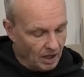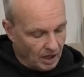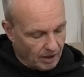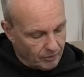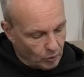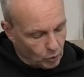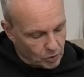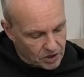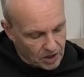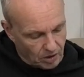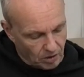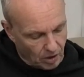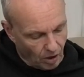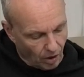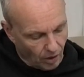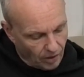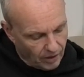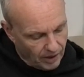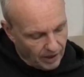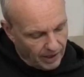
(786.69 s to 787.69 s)
I've also
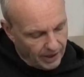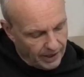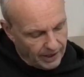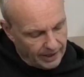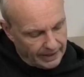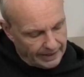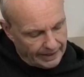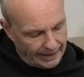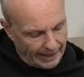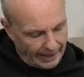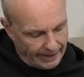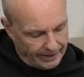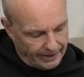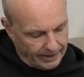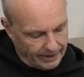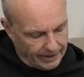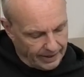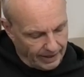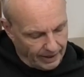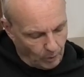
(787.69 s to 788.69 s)
got the
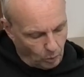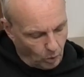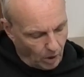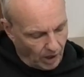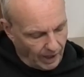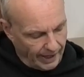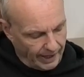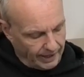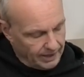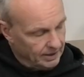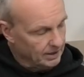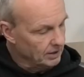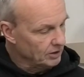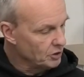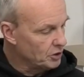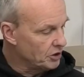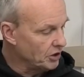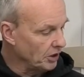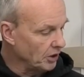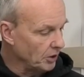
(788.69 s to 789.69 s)
landing gear wire
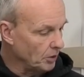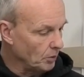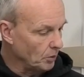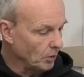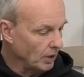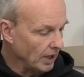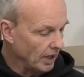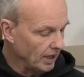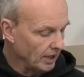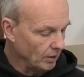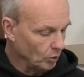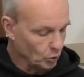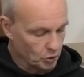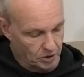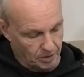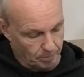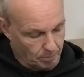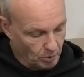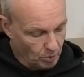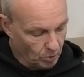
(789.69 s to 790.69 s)
to, uh, or
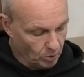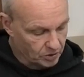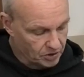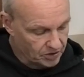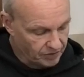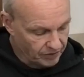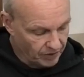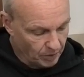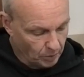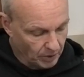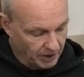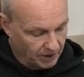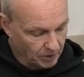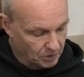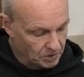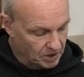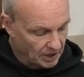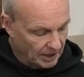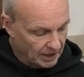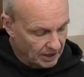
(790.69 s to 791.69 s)
supports for the
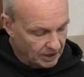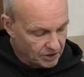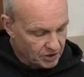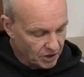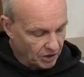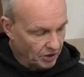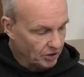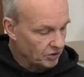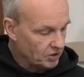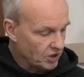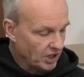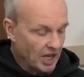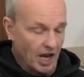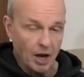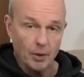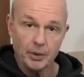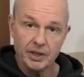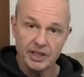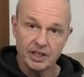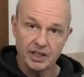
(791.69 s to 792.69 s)
wheels, to, to
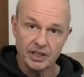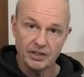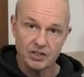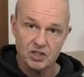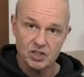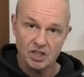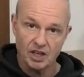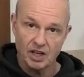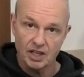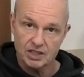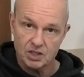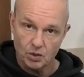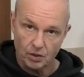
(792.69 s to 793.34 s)
go in either side.